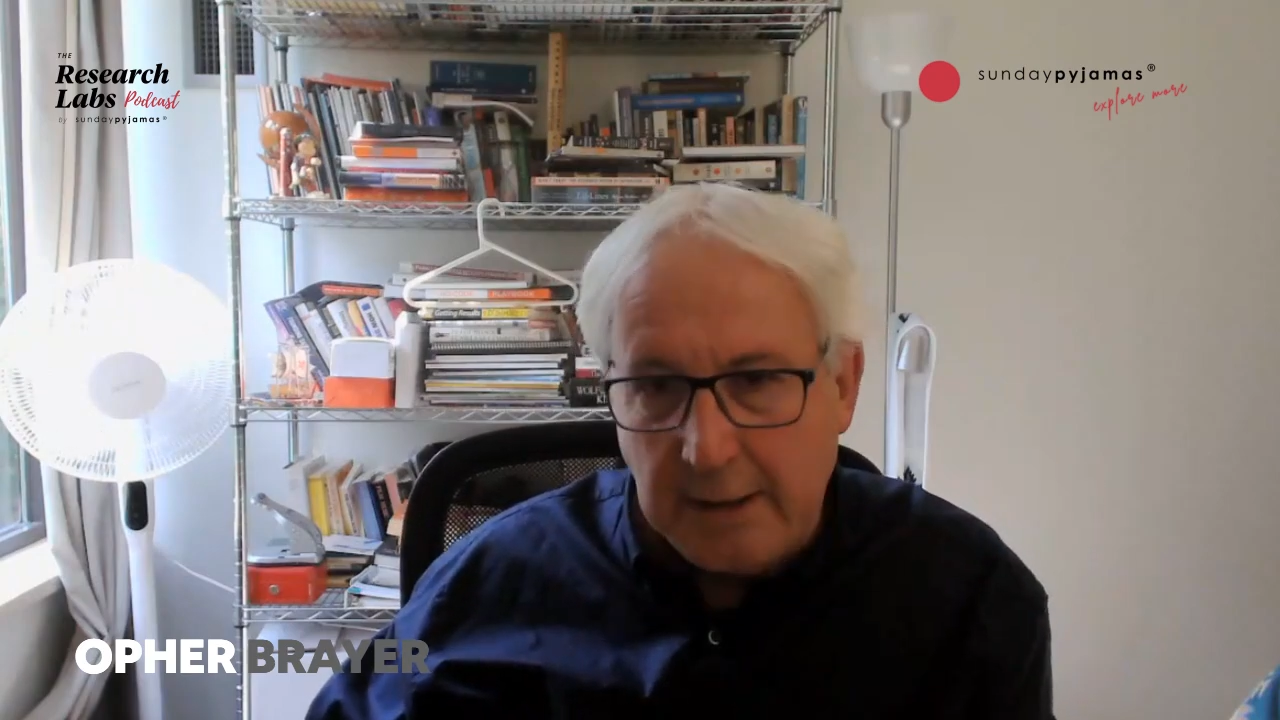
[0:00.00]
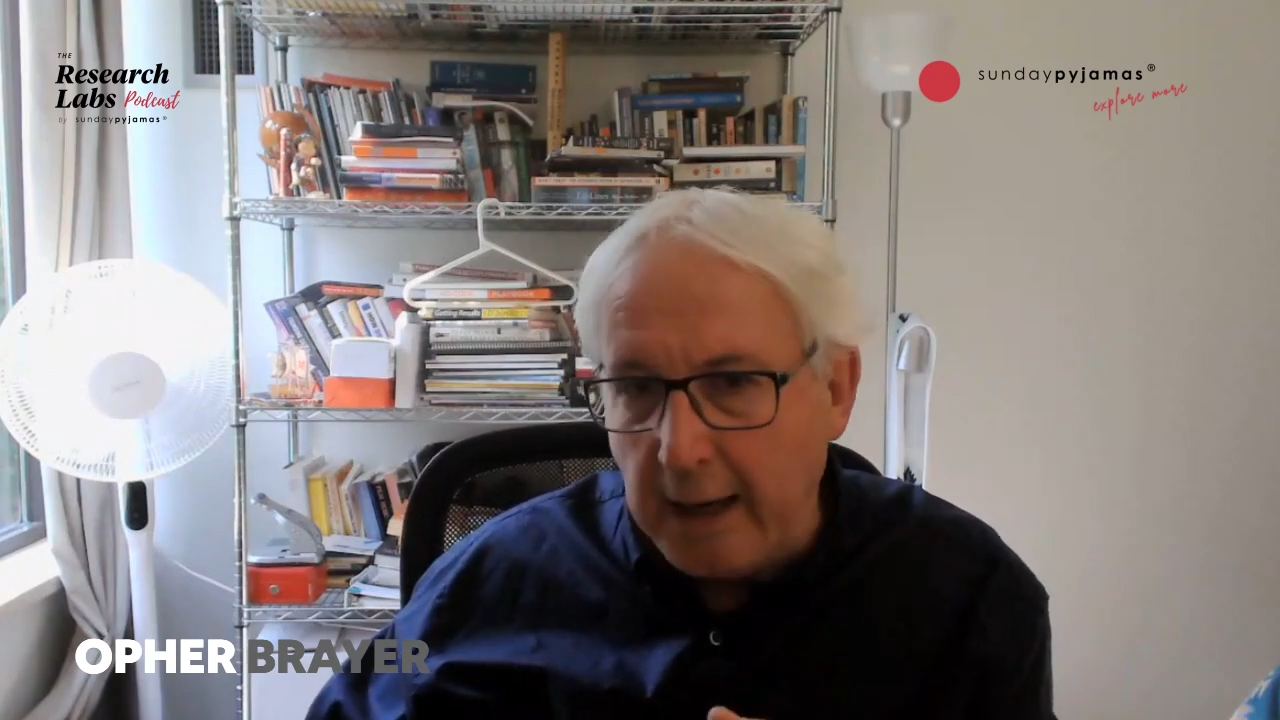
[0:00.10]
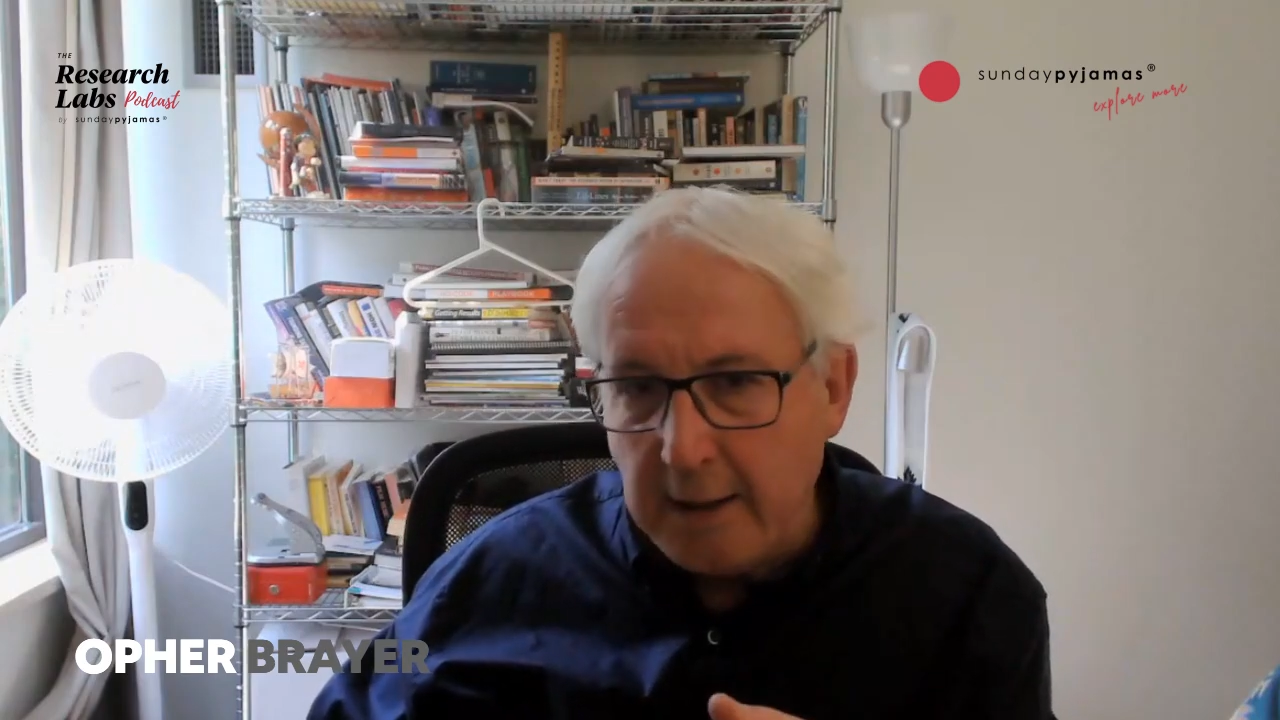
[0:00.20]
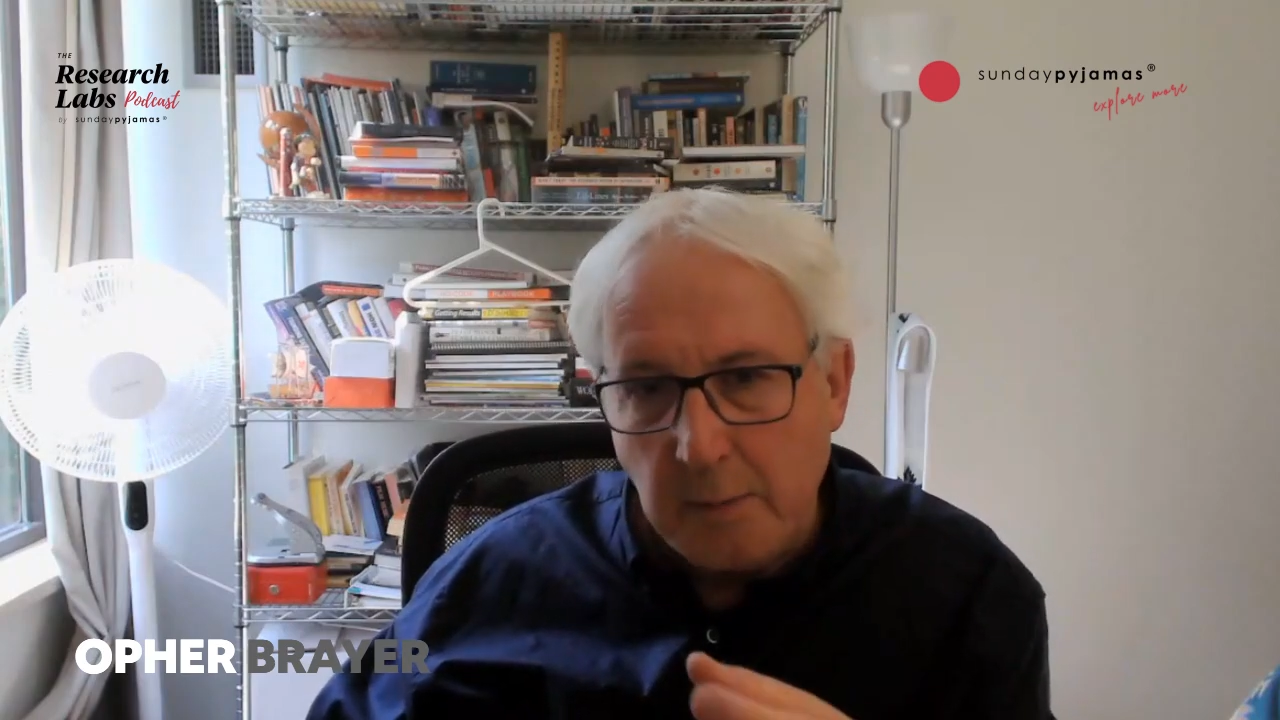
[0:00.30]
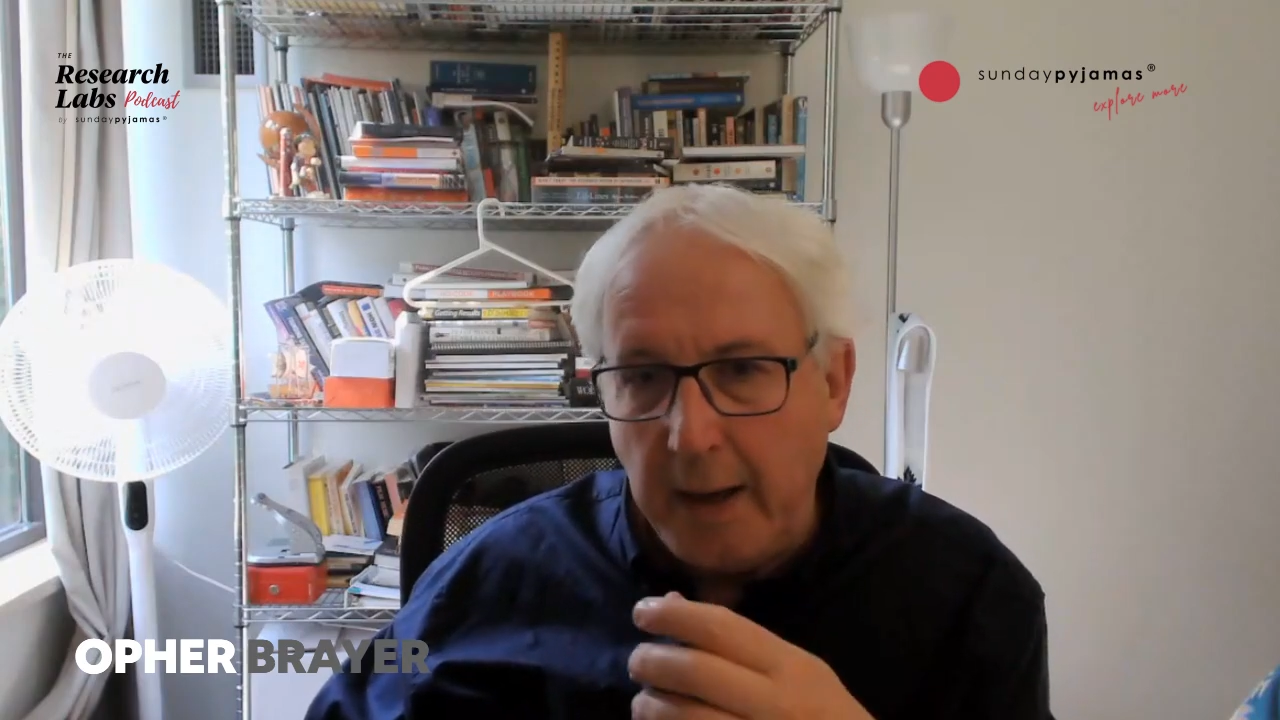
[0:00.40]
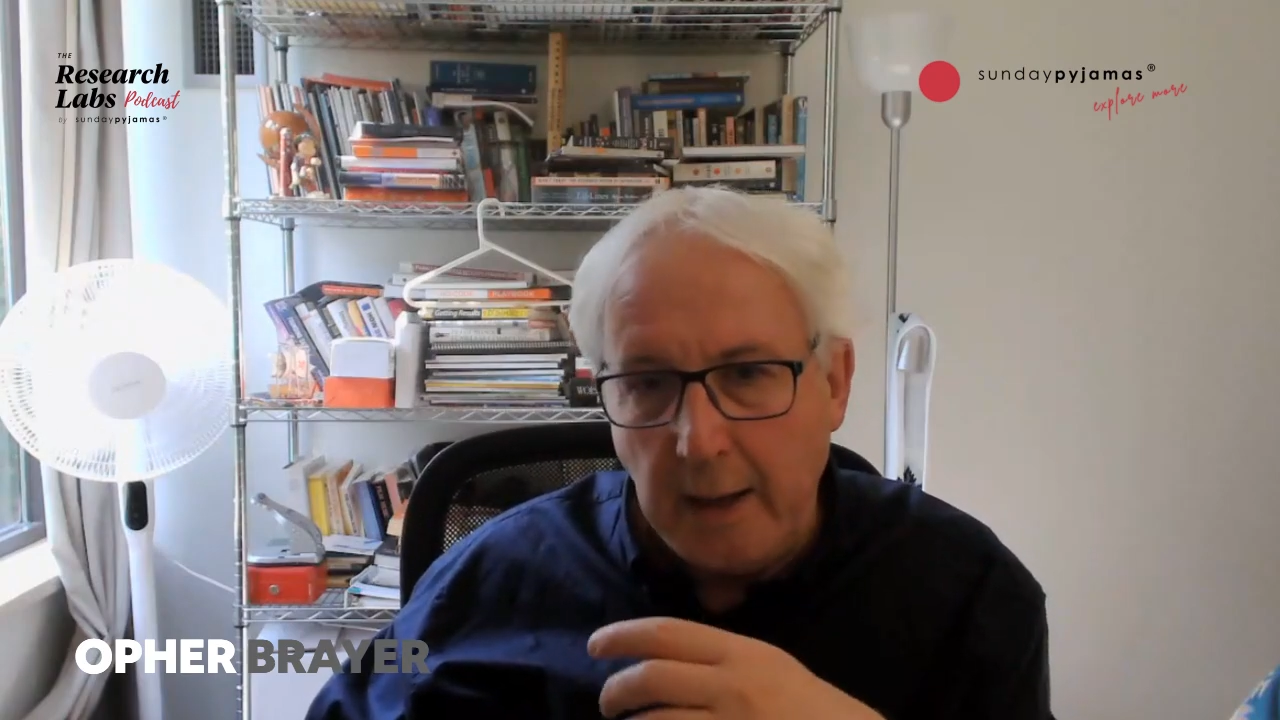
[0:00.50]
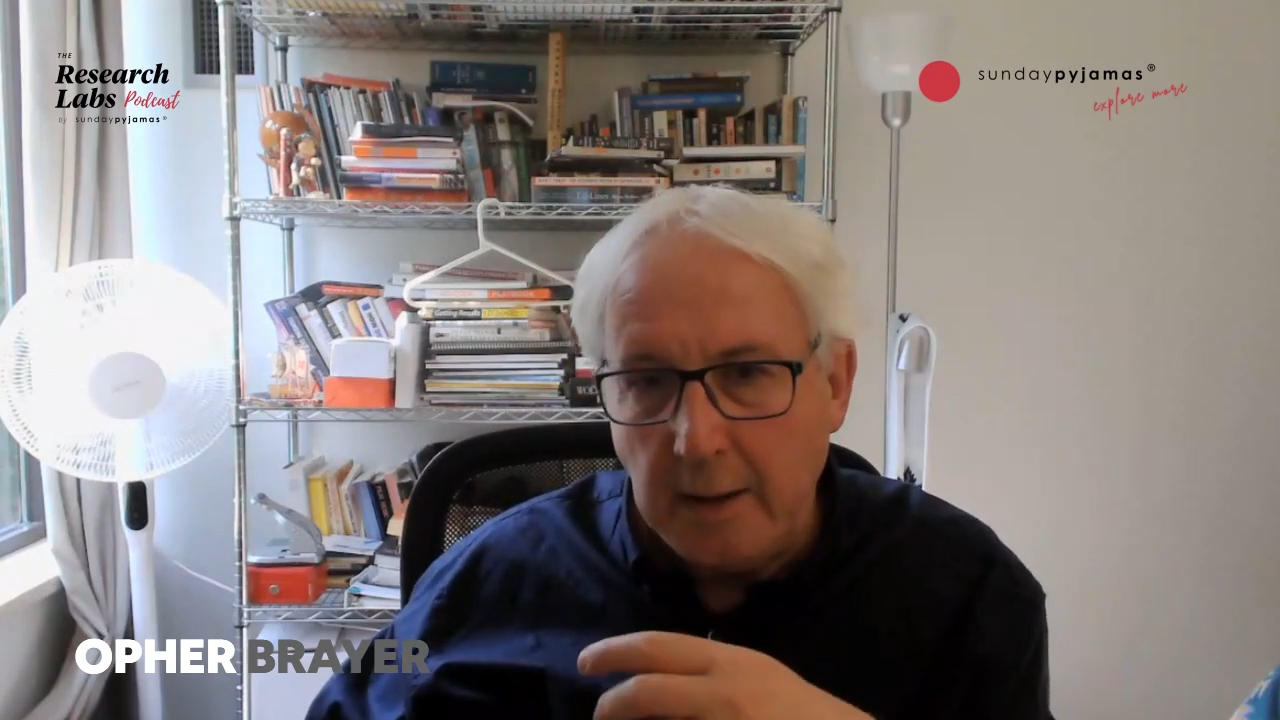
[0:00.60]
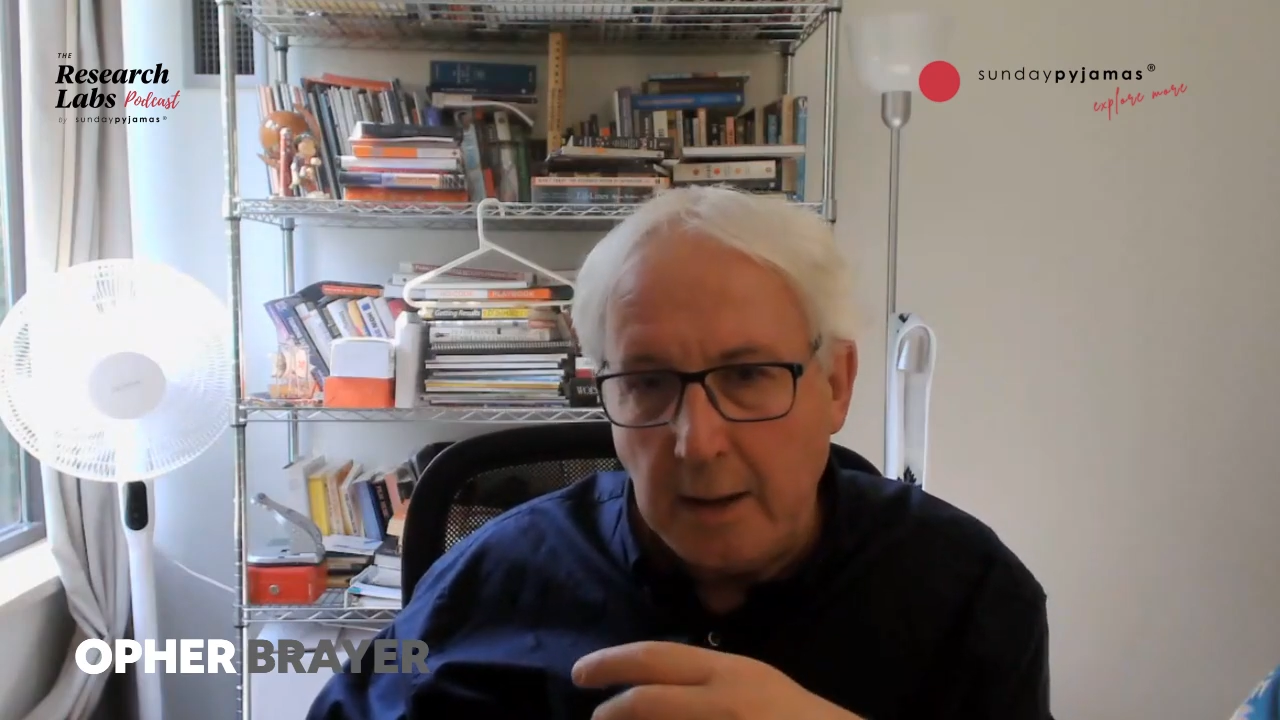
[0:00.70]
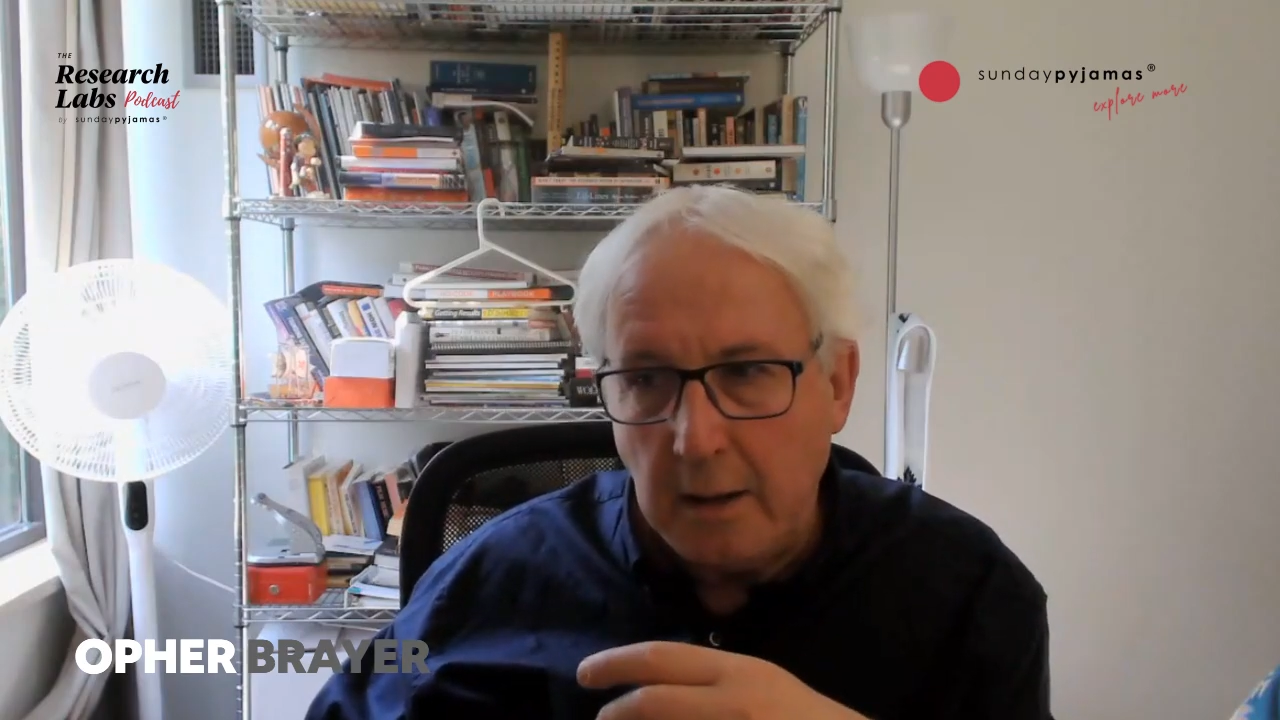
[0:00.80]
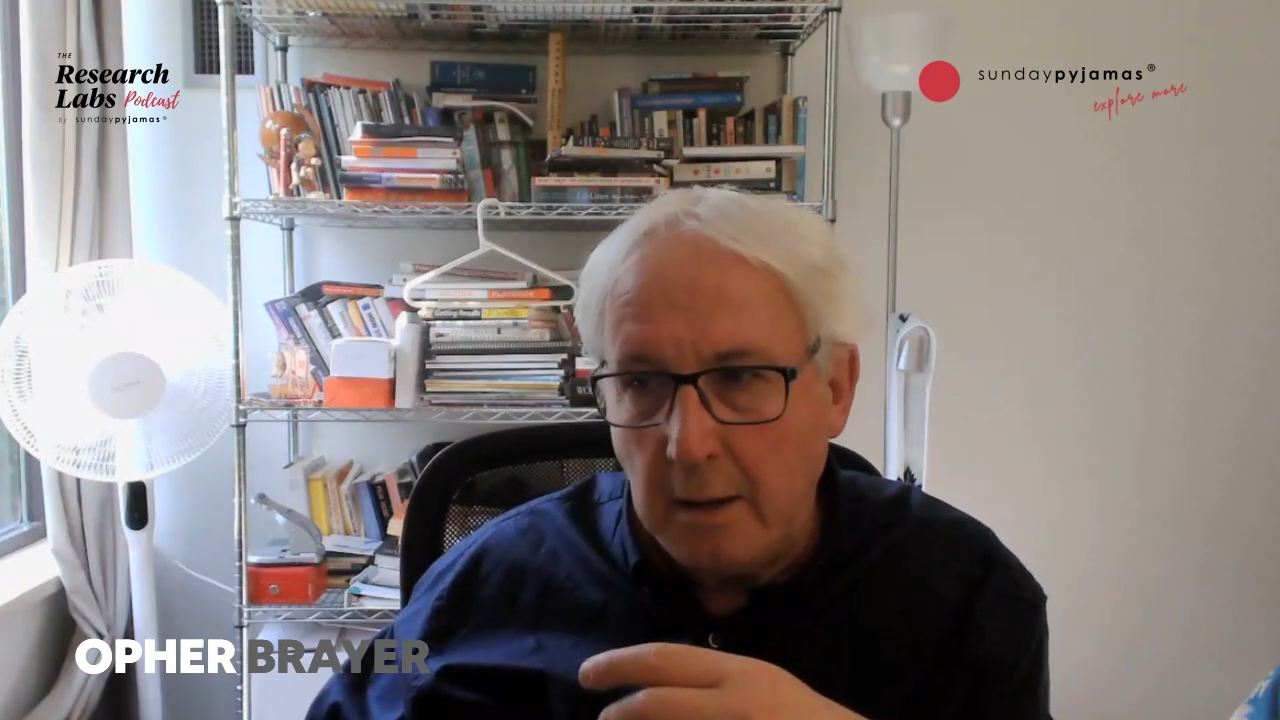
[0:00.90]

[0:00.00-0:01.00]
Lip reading: science behind it.